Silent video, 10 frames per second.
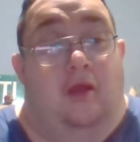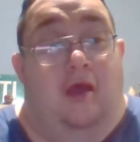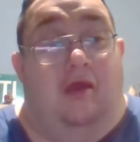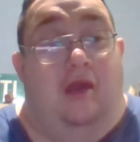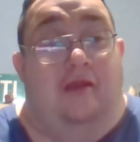
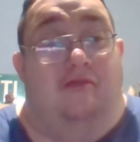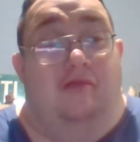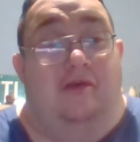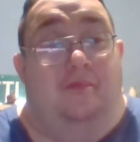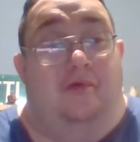I can't
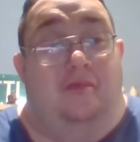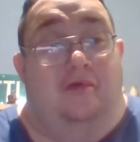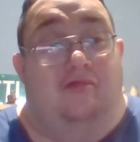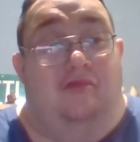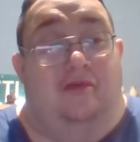tweet it from my
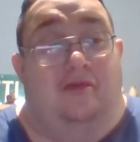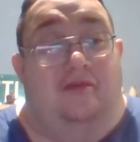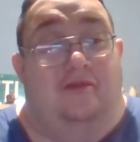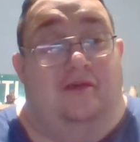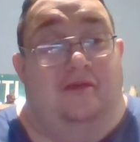Twitter
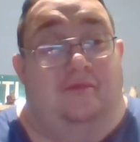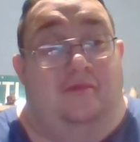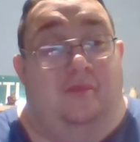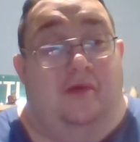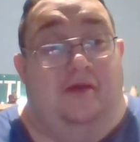because
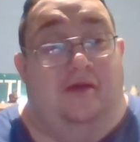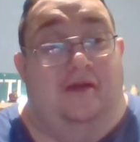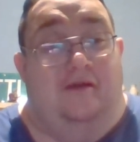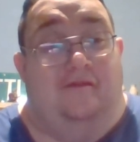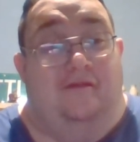my bank
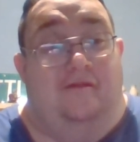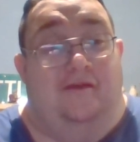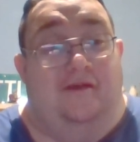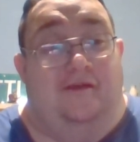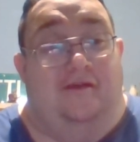account's loaded.
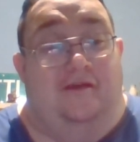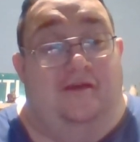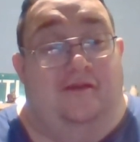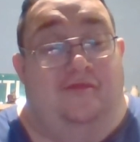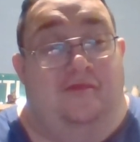I ain't done
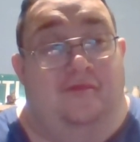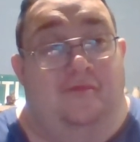nothing.